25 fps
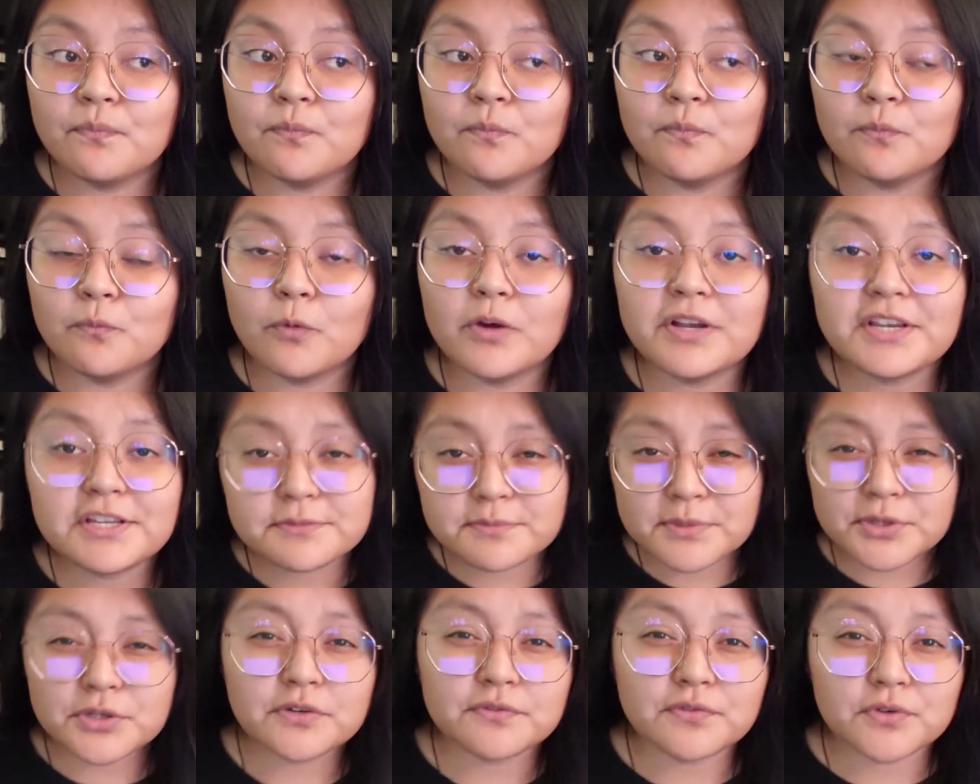what is
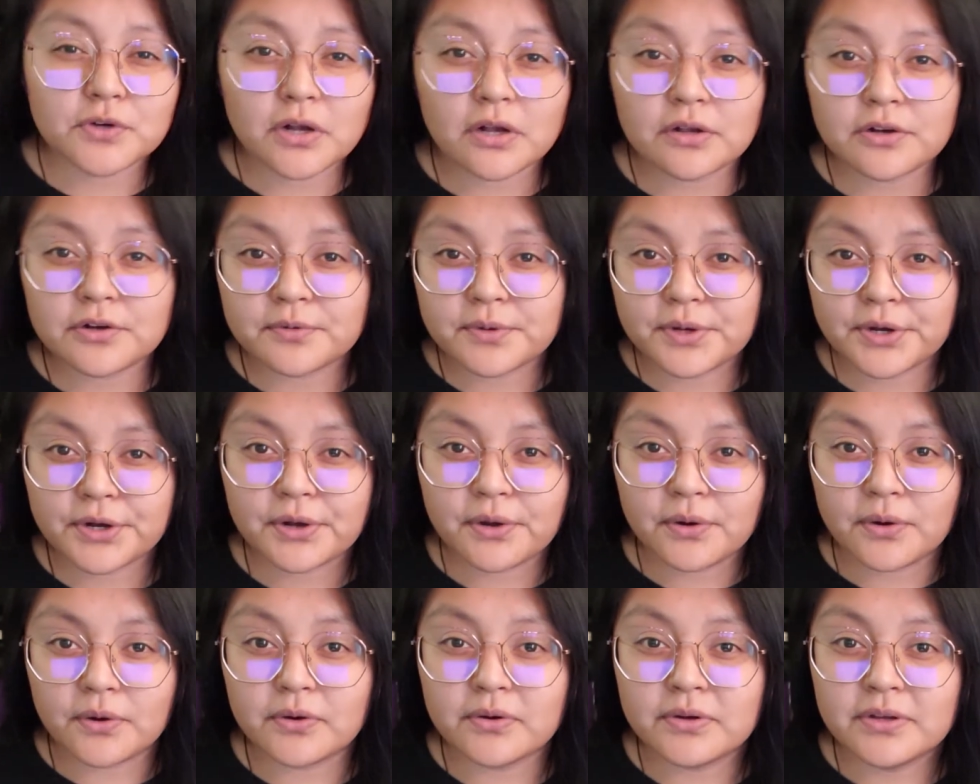my overall career
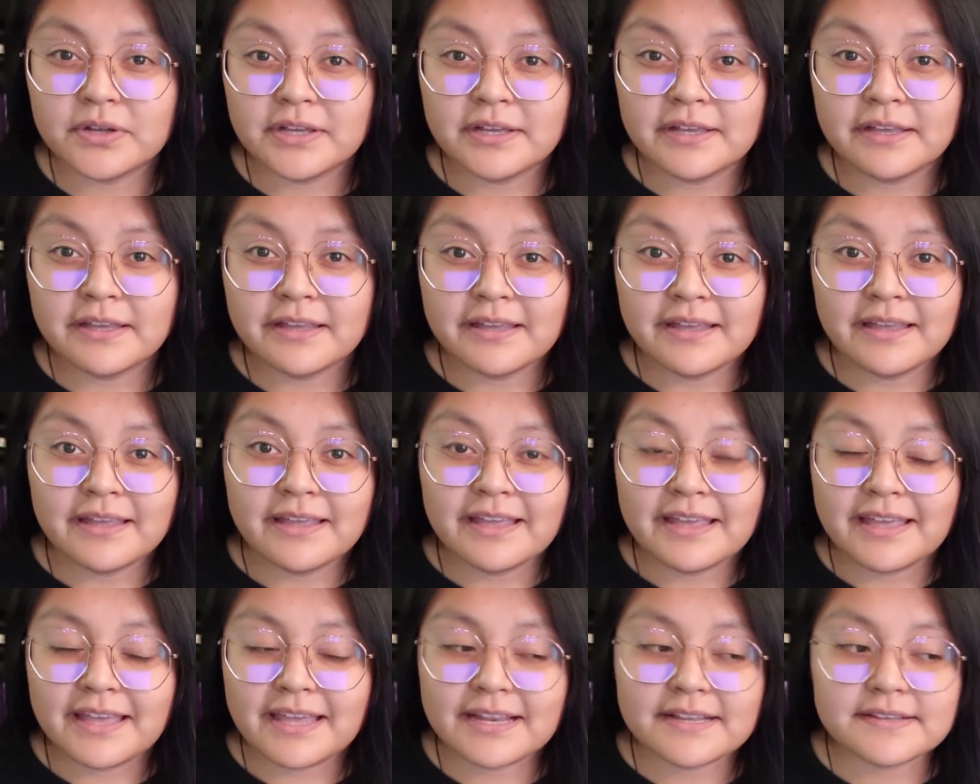goal?
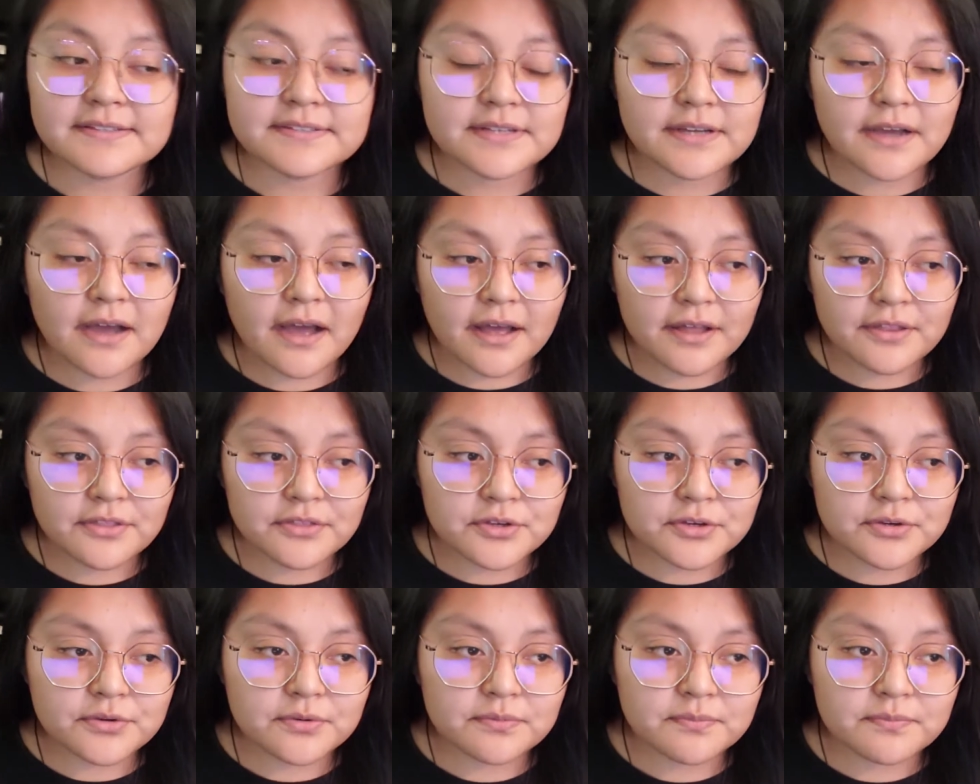It has gone
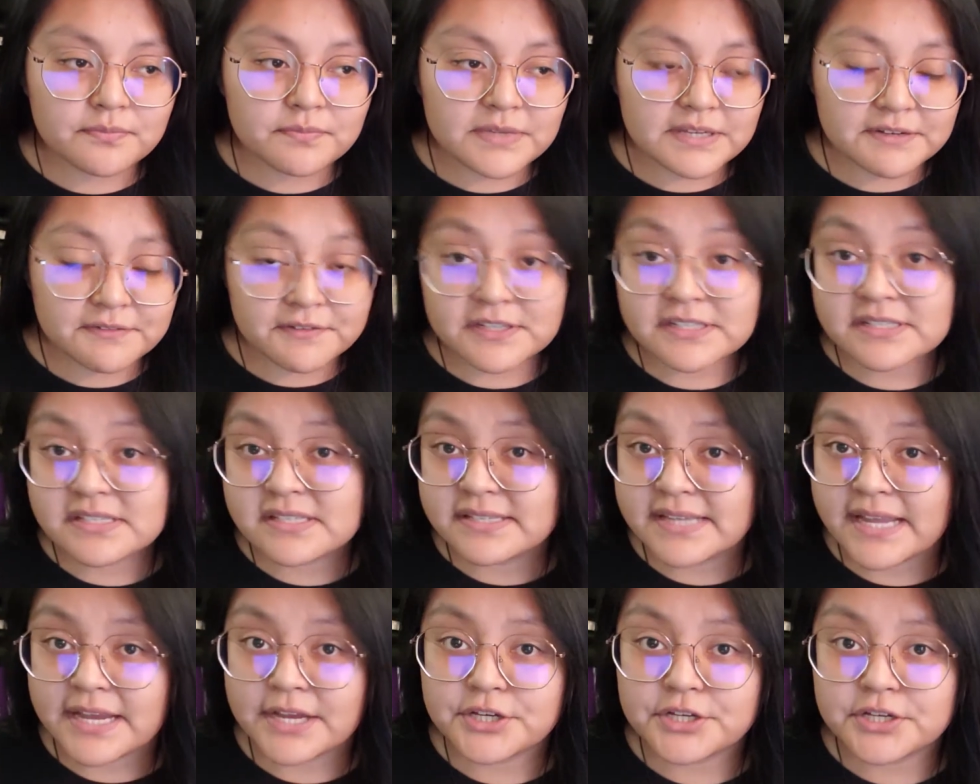through different
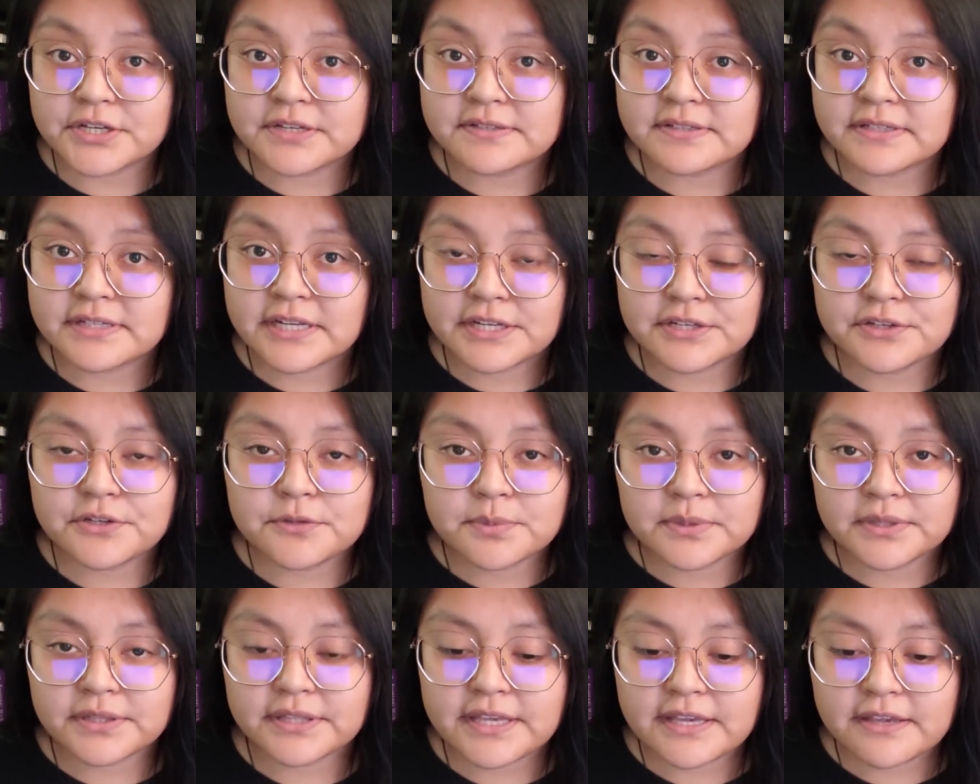stages, and I do
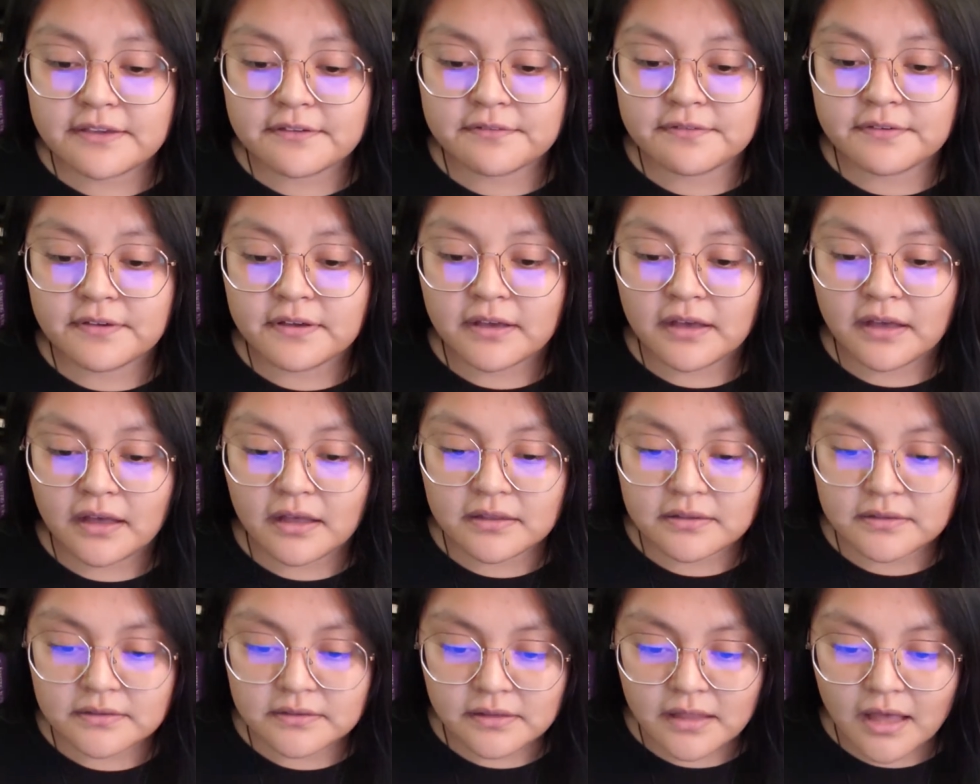believe
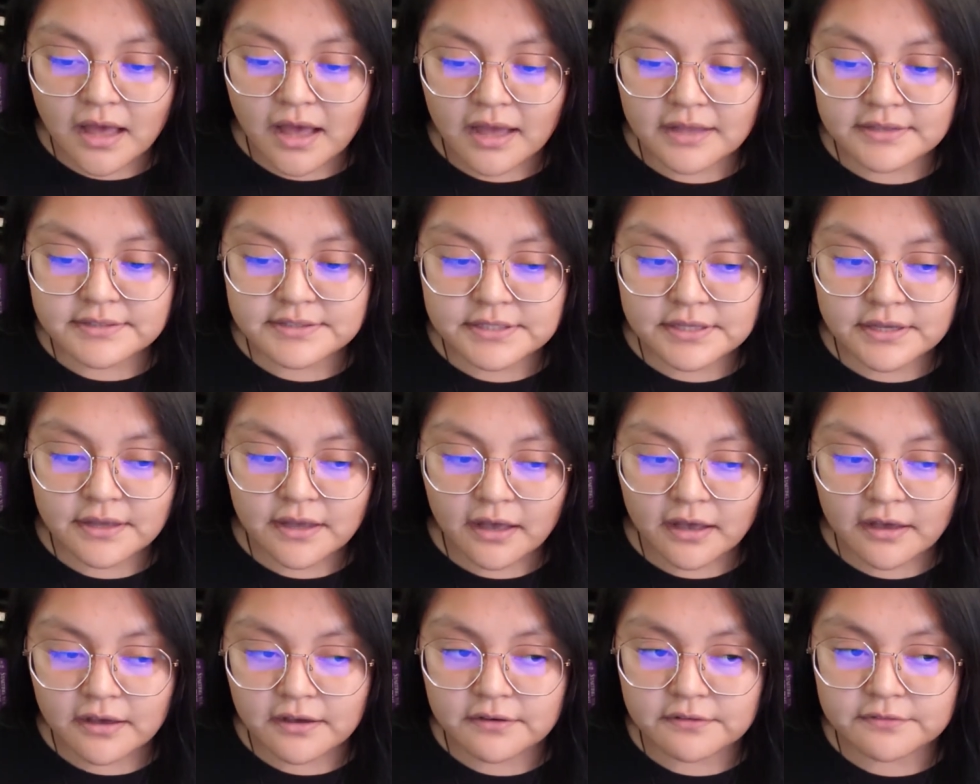a lot
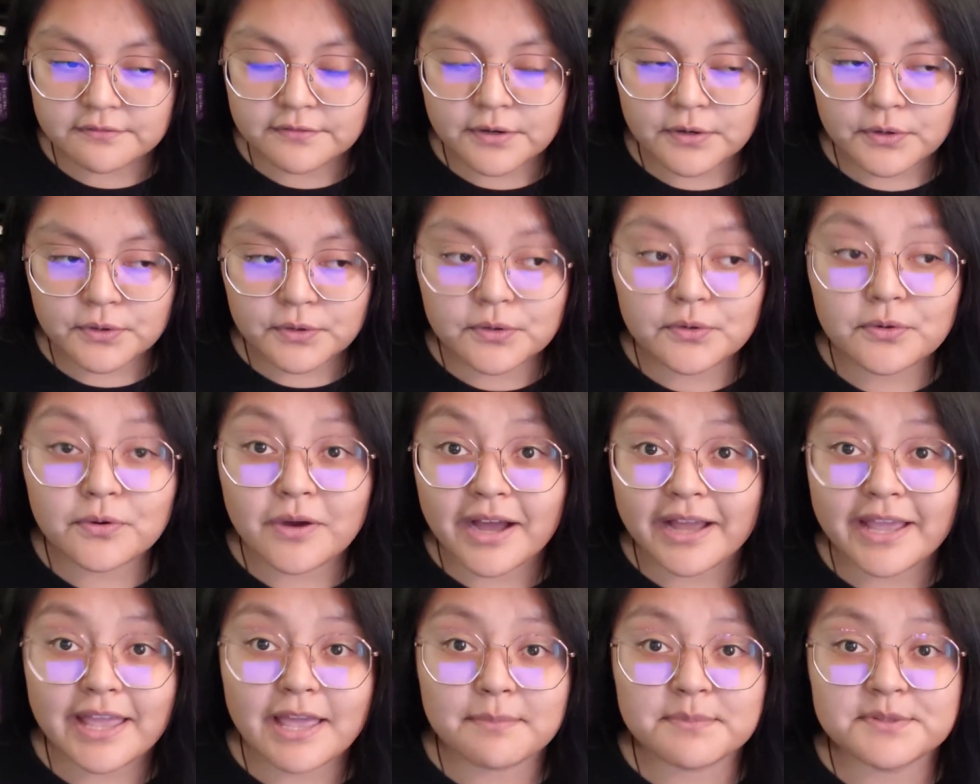of who
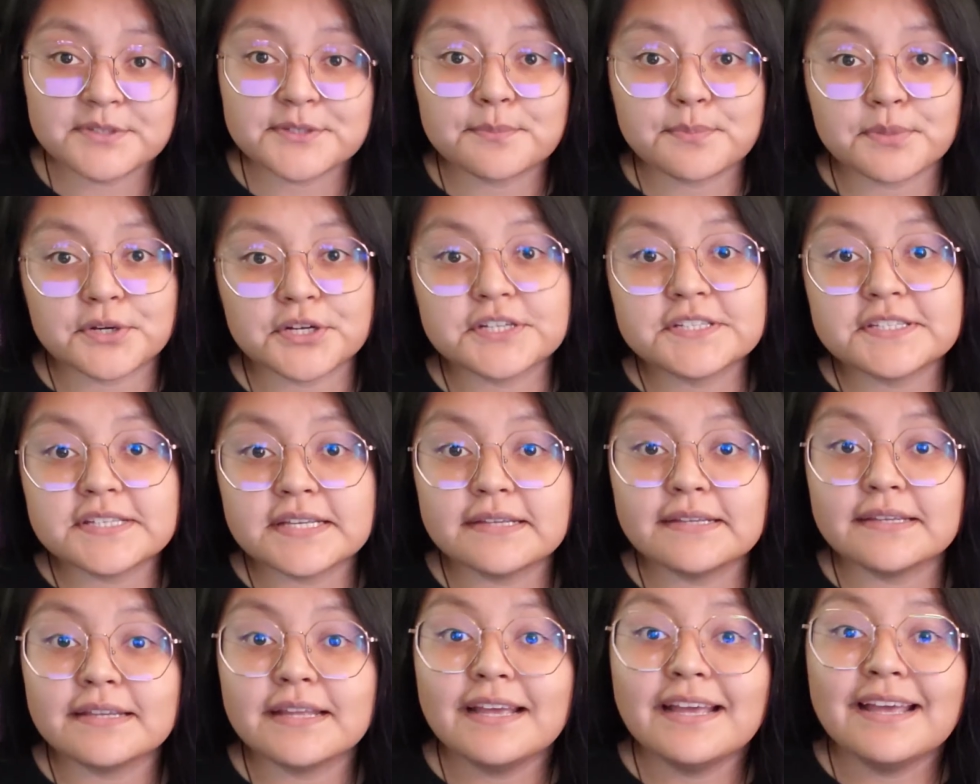I am as a
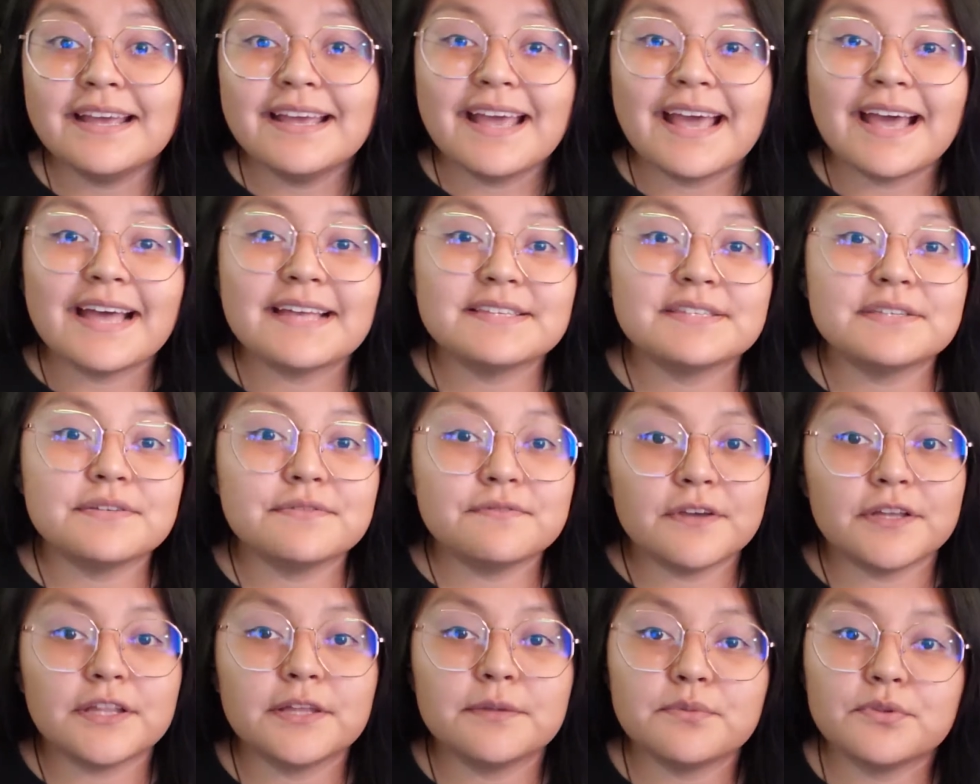person has
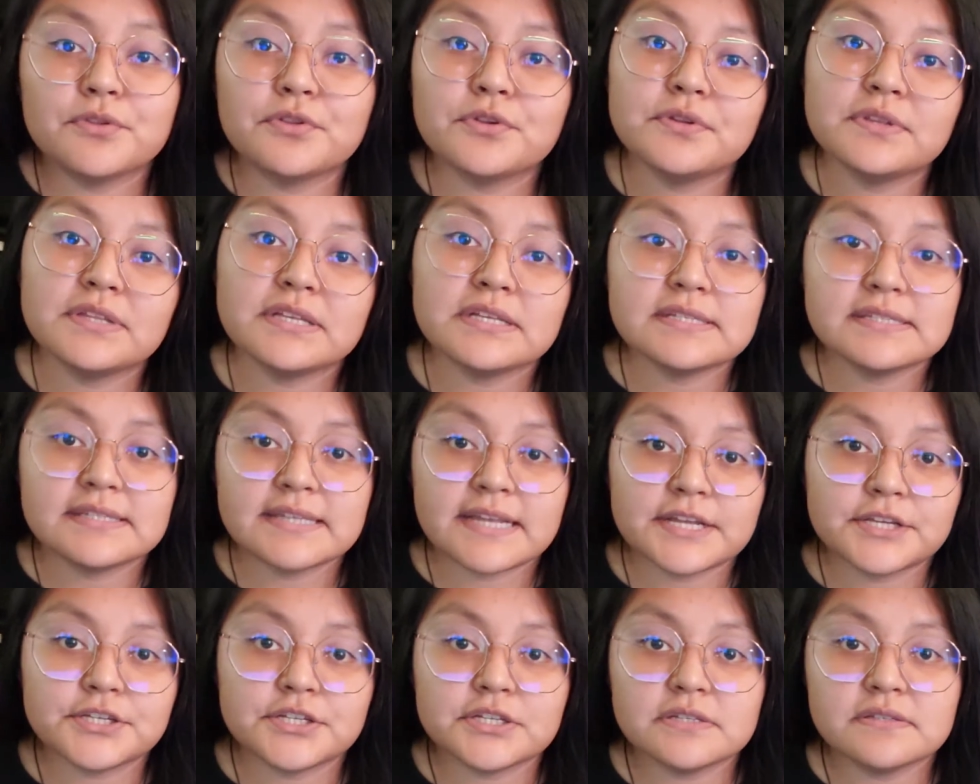developed through these
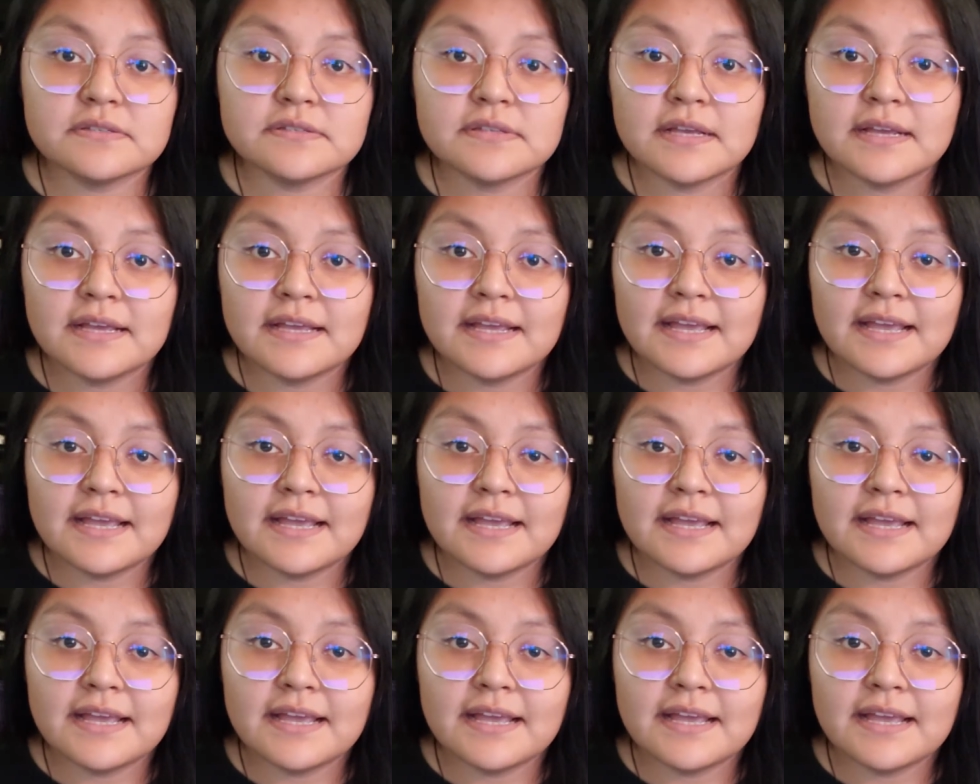stages.